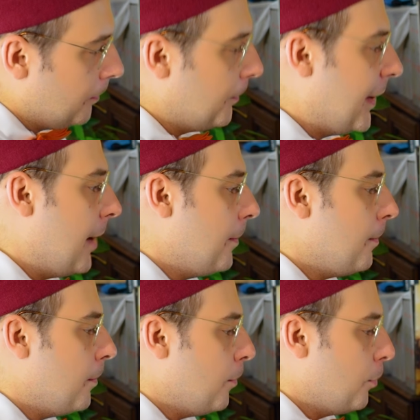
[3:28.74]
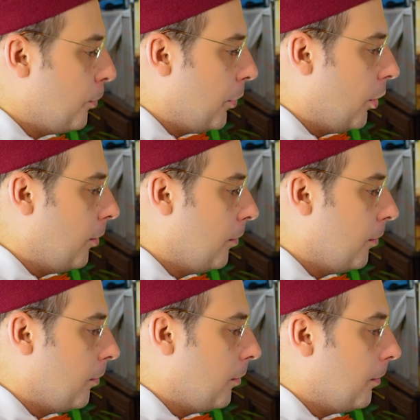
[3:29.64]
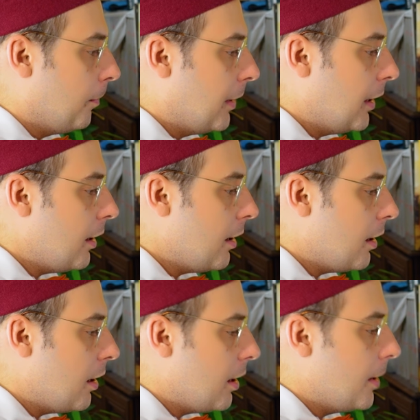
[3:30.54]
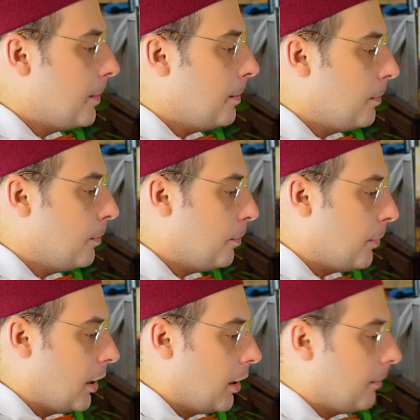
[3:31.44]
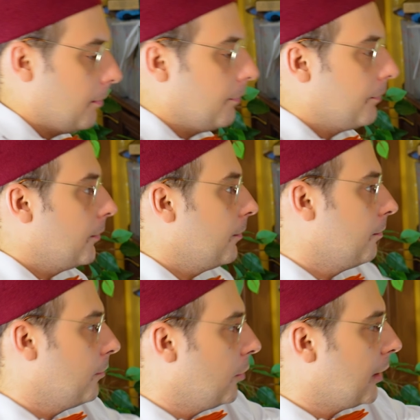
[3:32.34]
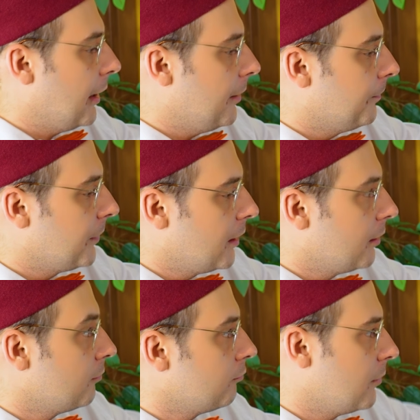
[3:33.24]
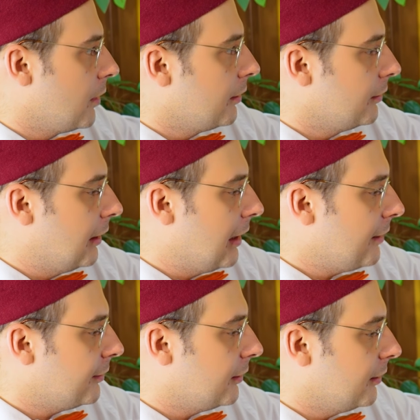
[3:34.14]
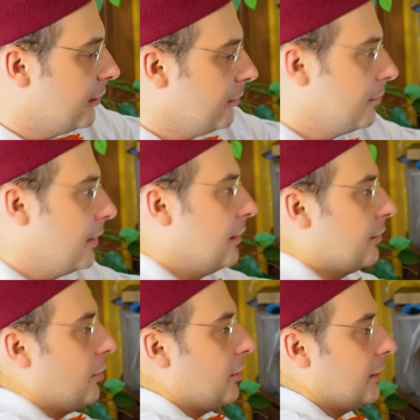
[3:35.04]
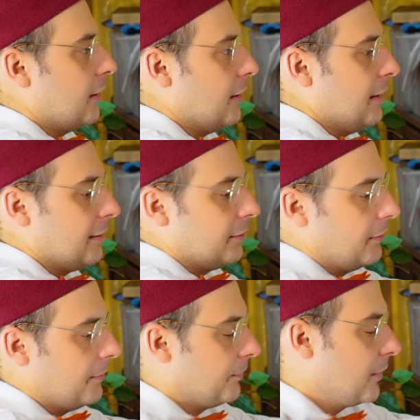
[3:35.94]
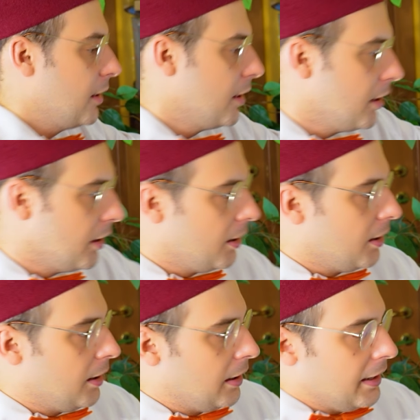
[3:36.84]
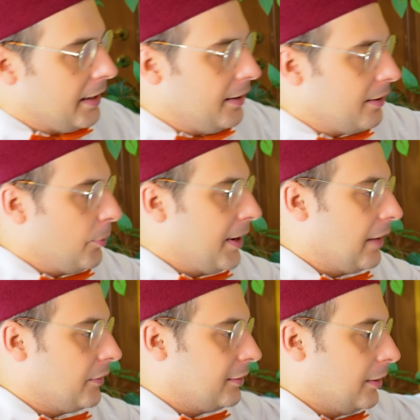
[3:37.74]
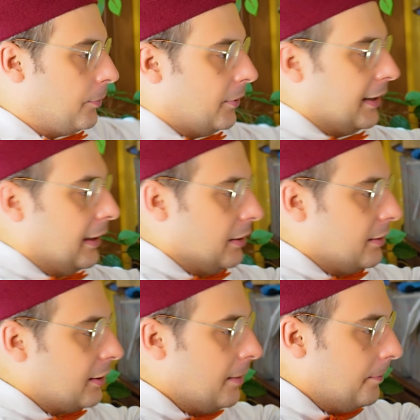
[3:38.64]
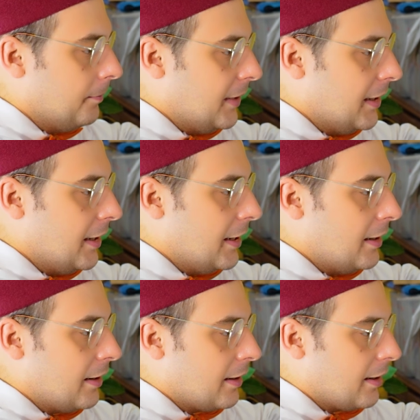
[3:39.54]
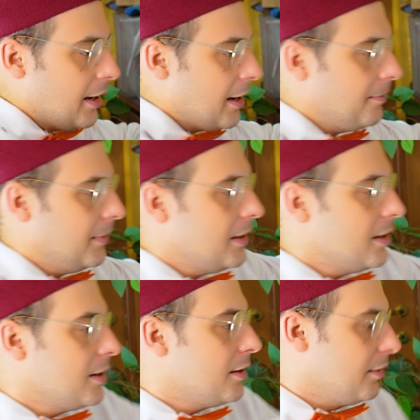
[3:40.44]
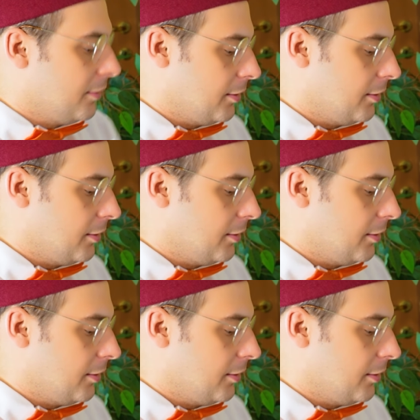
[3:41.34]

Pam, pom, pam, pam. Okay, the last is not necessary. Here we have the simple cadence, mi, re, mi,